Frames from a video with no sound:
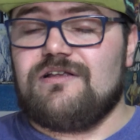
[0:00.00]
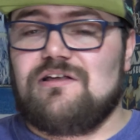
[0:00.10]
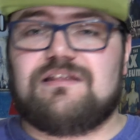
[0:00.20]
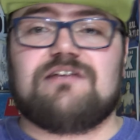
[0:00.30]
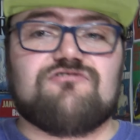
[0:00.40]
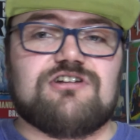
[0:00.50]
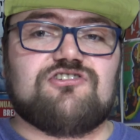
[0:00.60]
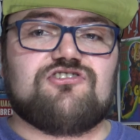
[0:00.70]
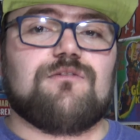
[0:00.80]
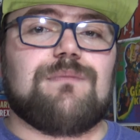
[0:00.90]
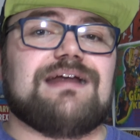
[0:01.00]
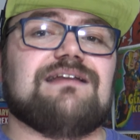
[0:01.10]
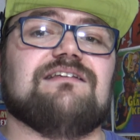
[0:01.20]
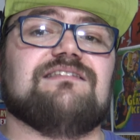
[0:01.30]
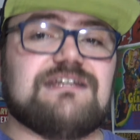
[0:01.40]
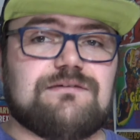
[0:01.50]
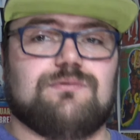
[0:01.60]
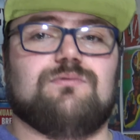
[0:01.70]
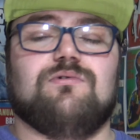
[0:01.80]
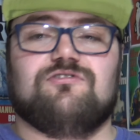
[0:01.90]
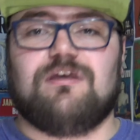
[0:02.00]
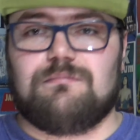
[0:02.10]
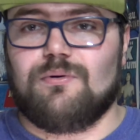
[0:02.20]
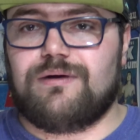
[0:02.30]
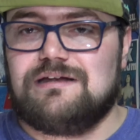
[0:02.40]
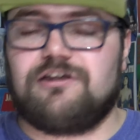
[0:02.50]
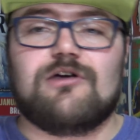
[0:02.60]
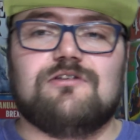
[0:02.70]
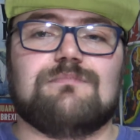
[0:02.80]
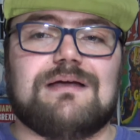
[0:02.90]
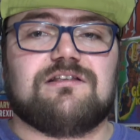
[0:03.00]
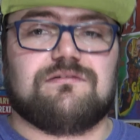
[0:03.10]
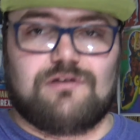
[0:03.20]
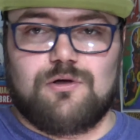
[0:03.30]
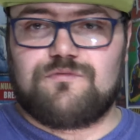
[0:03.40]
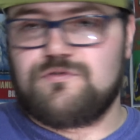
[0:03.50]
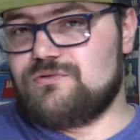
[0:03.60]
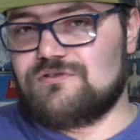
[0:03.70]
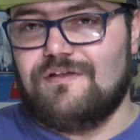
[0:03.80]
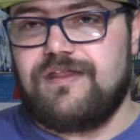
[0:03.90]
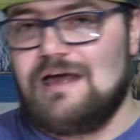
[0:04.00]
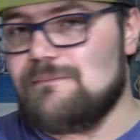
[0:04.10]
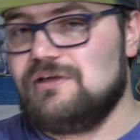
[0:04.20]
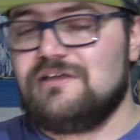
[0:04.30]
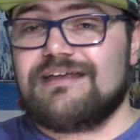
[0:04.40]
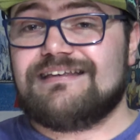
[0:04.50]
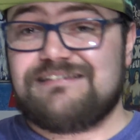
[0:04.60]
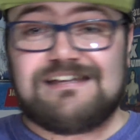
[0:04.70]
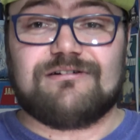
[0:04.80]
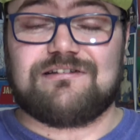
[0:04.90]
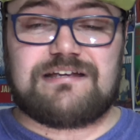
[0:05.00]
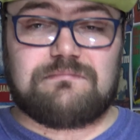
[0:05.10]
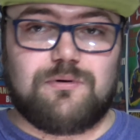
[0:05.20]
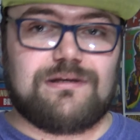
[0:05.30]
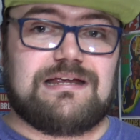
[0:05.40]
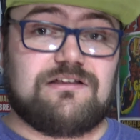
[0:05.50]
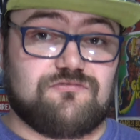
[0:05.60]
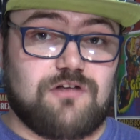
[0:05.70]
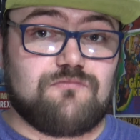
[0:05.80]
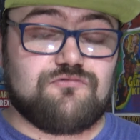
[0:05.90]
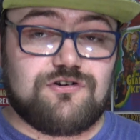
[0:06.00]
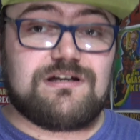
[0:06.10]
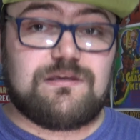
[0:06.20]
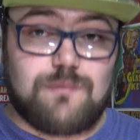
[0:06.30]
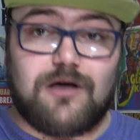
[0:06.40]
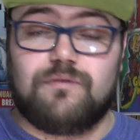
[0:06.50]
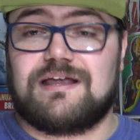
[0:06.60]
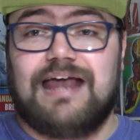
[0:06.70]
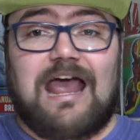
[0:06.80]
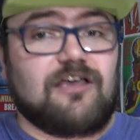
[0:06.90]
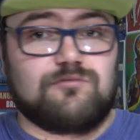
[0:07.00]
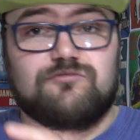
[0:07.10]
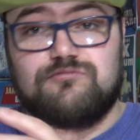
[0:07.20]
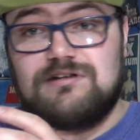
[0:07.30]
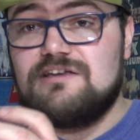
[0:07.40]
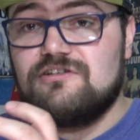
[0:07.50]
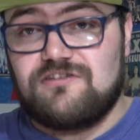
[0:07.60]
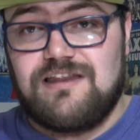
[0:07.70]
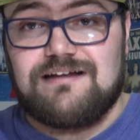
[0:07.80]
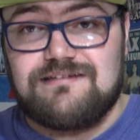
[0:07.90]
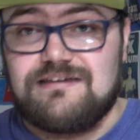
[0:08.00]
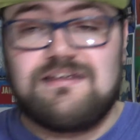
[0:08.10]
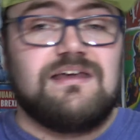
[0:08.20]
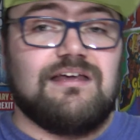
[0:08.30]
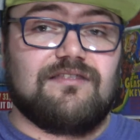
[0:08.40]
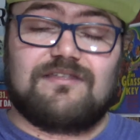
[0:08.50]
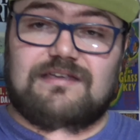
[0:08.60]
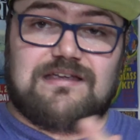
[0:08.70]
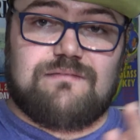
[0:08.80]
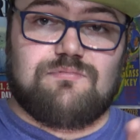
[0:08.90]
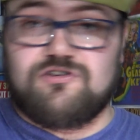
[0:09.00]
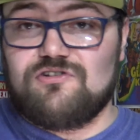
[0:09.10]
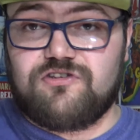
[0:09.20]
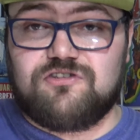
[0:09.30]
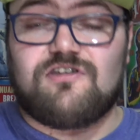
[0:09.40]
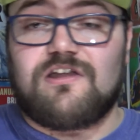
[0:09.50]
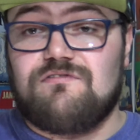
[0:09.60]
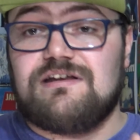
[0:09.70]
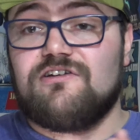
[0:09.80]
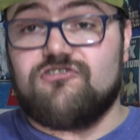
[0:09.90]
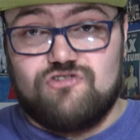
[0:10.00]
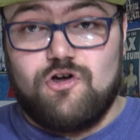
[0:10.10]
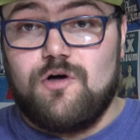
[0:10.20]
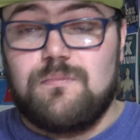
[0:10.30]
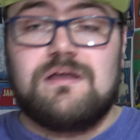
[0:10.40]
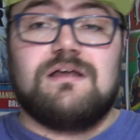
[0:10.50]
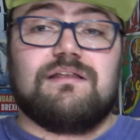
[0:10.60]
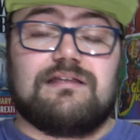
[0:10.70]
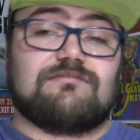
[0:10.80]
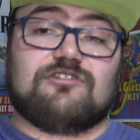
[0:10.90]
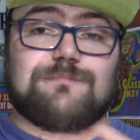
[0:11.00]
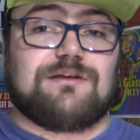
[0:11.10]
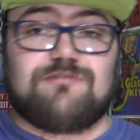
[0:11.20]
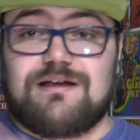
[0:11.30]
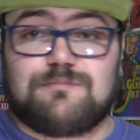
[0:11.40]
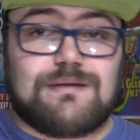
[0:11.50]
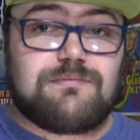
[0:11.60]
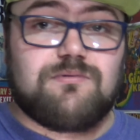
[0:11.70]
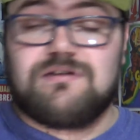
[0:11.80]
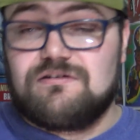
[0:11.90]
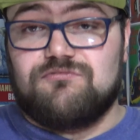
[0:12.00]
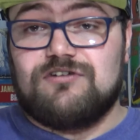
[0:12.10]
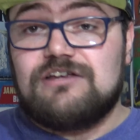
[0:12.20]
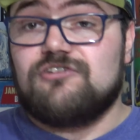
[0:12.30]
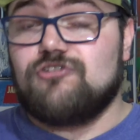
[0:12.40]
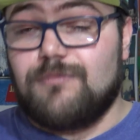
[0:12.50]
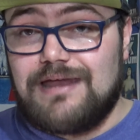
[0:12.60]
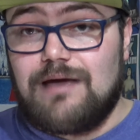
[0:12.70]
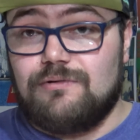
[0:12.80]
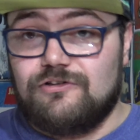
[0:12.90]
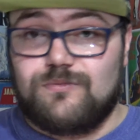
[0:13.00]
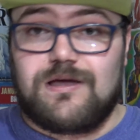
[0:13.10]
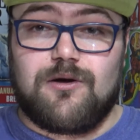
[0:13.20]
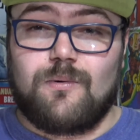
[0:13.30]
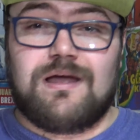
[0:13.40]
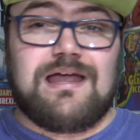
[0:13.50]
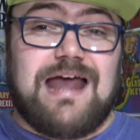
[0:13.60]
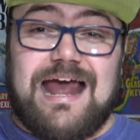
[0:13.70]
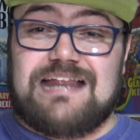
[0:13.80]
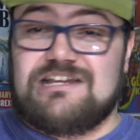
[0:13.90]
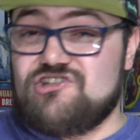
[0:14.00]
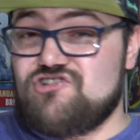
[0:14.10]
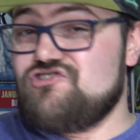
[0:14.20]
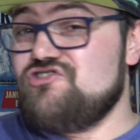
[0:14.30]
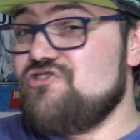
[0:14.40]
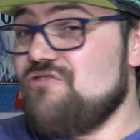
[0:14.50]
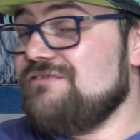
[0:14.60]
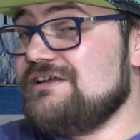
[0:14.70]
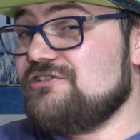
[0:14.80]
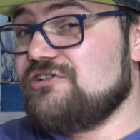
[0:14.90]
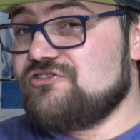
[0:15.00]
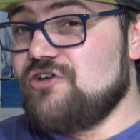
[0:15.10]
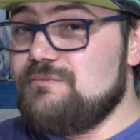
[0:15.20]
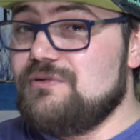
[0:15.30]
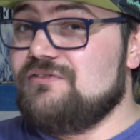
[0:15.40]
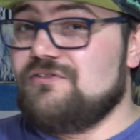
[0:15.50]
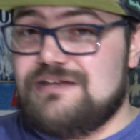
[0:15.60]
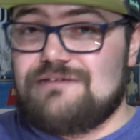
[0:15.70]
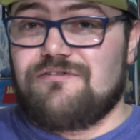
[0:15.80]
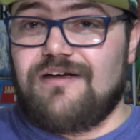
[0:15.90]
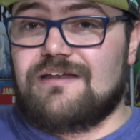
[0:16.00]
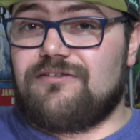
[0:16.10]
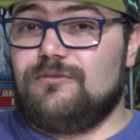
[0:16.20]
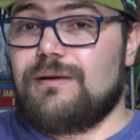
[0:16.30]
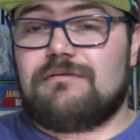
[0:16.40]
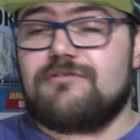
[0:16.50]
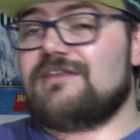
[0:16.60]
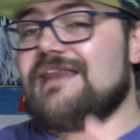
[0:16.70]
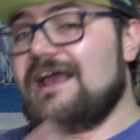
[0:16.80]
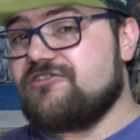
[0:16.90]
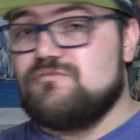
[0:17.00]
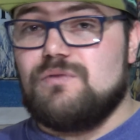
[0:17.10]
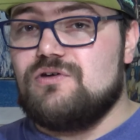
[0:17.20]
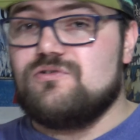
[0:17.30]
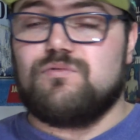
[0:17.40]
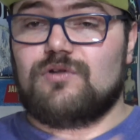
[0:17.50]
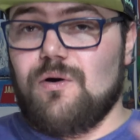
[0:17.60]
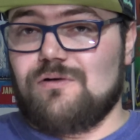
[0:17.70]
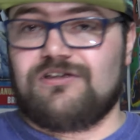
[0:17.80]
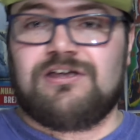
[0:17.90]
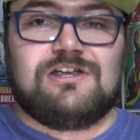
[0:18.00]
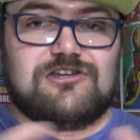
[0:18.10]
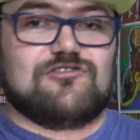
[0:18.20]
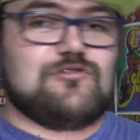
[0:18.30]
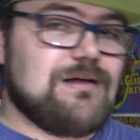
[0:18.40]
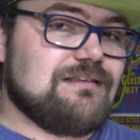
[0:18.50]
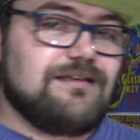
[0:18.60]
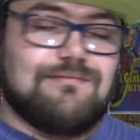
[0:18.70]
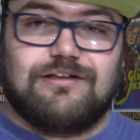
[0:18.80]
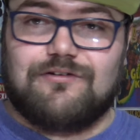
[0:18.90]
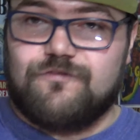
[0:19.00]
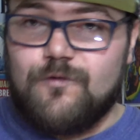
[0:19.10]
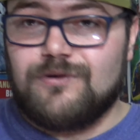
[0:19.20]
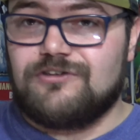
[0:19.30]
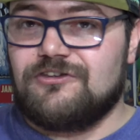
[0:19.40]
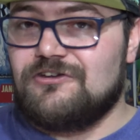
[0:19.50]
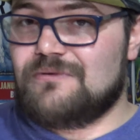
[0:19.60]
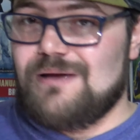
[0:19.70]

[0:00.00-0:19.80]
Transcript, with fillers: Like they really should have made a sequel or some point. I know it's based on a novel or something like that, but still at the same point, it's done really well. The cast was really good selected. The producers done a really good job. Even the special X people did a really good job on that one as well. And it's just you got really good excitement on either end. So whether it was in action mode or not, you do have something to look forward to.